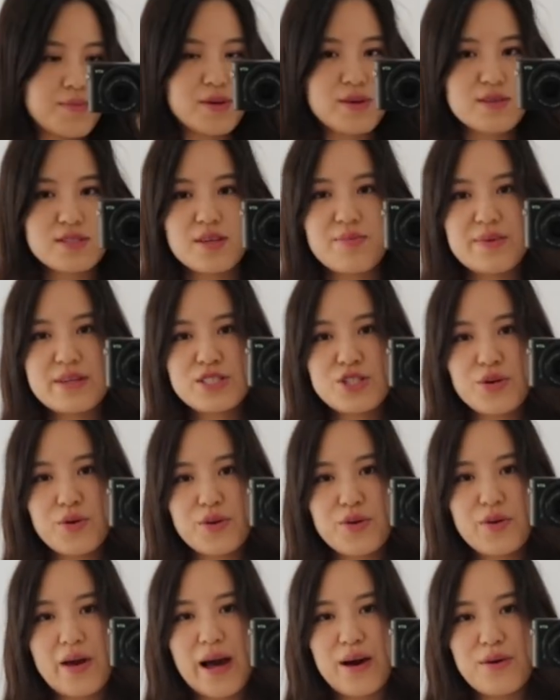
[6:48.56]
Because I've been
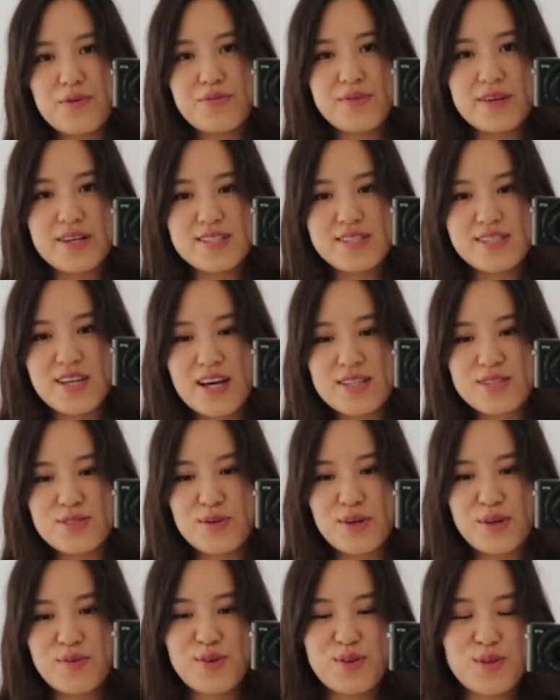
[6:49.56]
showing you outfits I
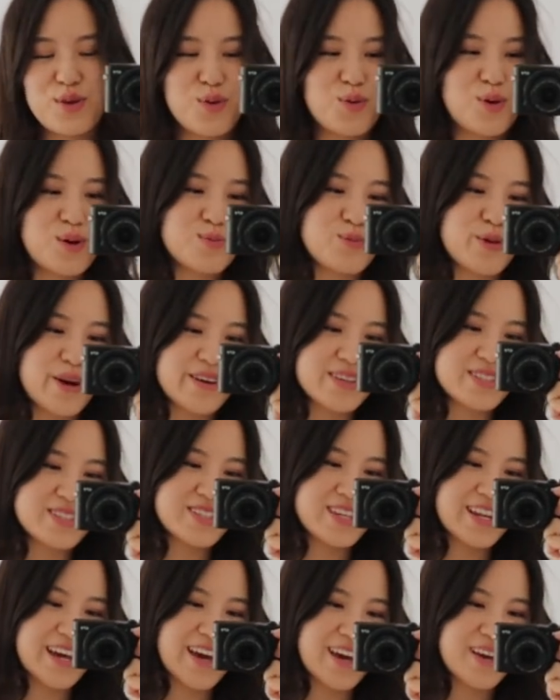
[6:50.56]
don't even know what I'm wearing
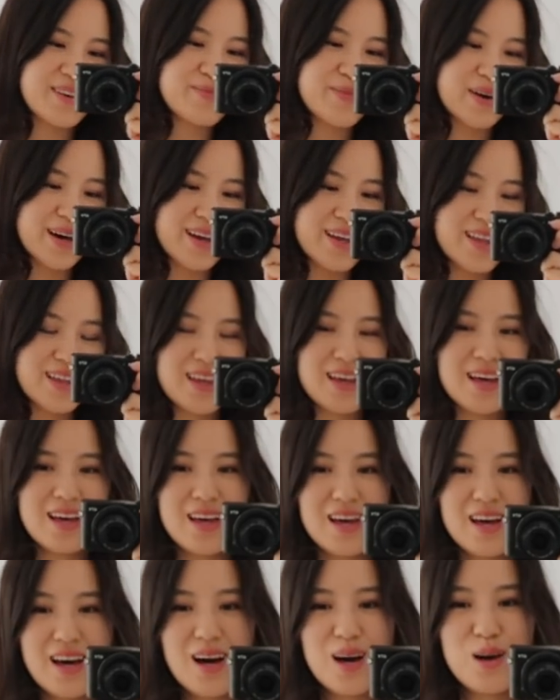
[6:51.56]
today, but
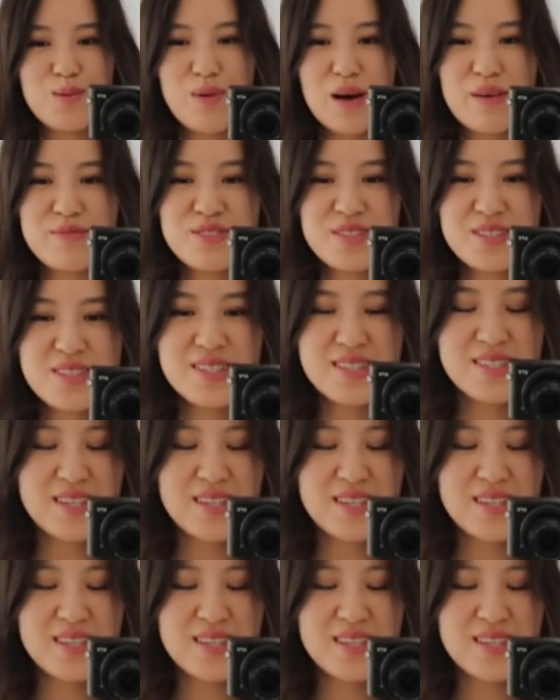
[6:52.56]
um, I've just